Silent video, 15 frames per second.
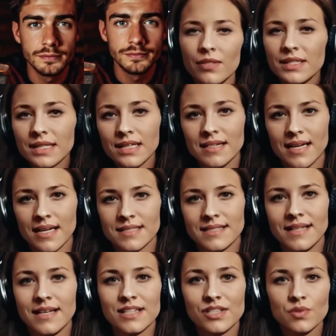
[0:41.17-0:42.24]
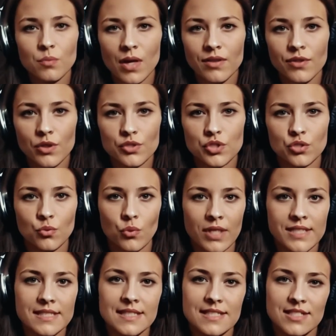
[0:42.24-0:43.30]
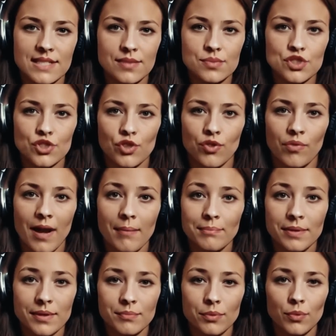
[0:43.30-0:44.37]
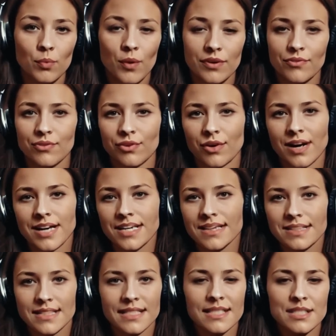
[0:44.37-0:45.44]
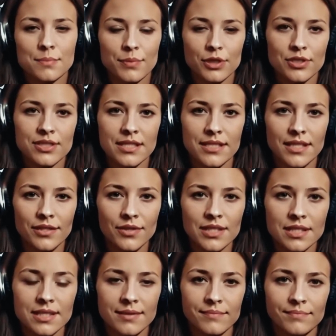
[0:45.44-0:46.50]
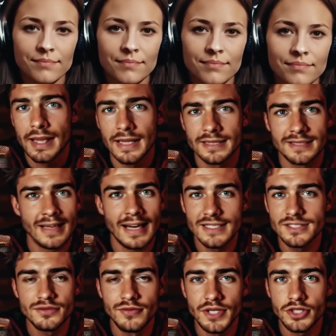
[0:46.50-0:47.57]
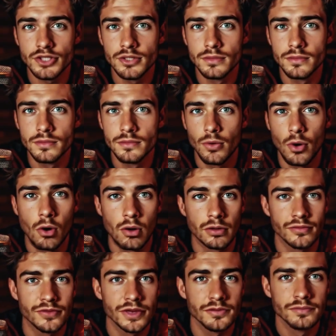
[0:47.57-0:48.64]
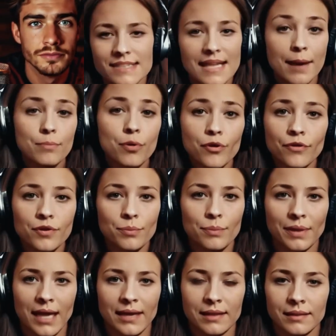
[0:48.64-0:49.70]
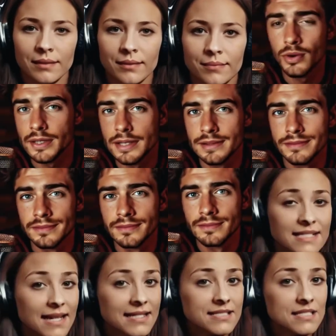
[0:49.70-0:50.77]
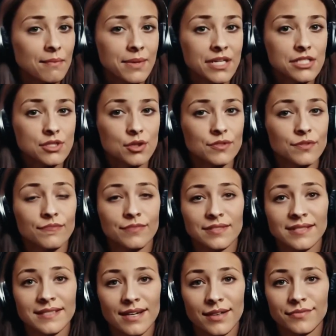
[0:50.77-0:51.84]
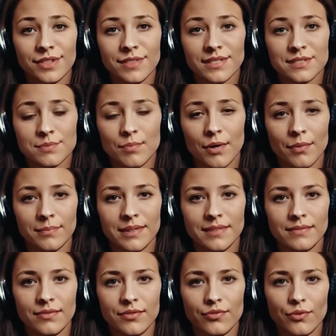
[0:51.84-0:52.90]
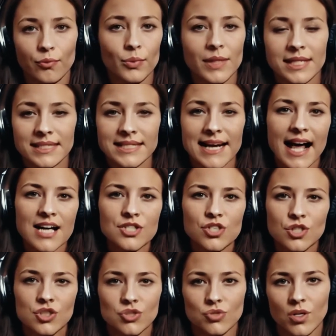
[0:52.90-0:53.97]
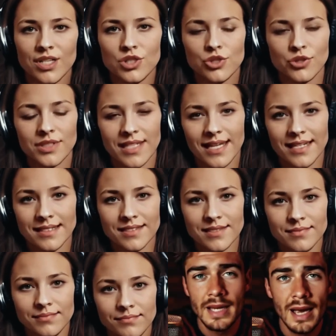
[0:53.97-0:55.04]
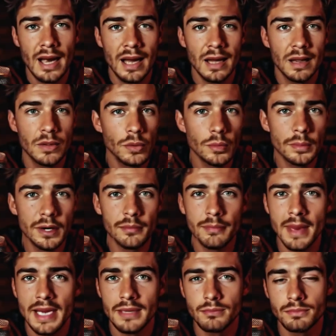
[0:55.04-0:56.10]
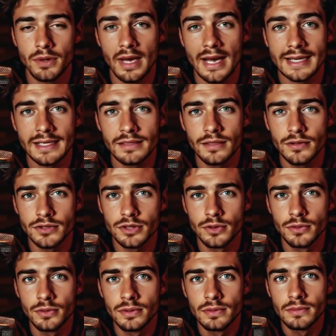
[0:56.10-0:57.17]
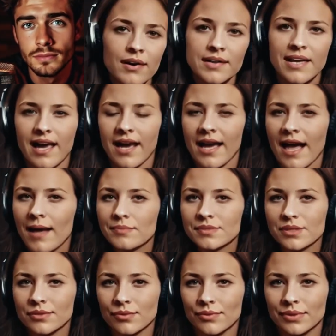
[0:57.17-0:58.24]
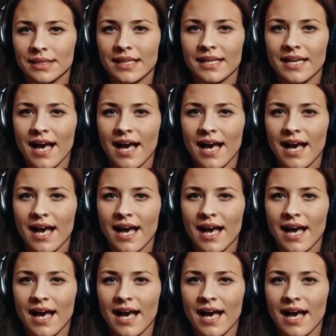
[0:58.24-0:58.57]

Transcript: It really does, and this is one of those stories that seems to grab people whether they're into conspiracy theories. Yeah, science fiction, all of it. It's that perfect blend. Totally. It's like somebody took the Philadelphia experiment, threw in a dash of Stranger Things. Yeah, a little bit of Men in Black in there too. Oh, yeah, absolutely.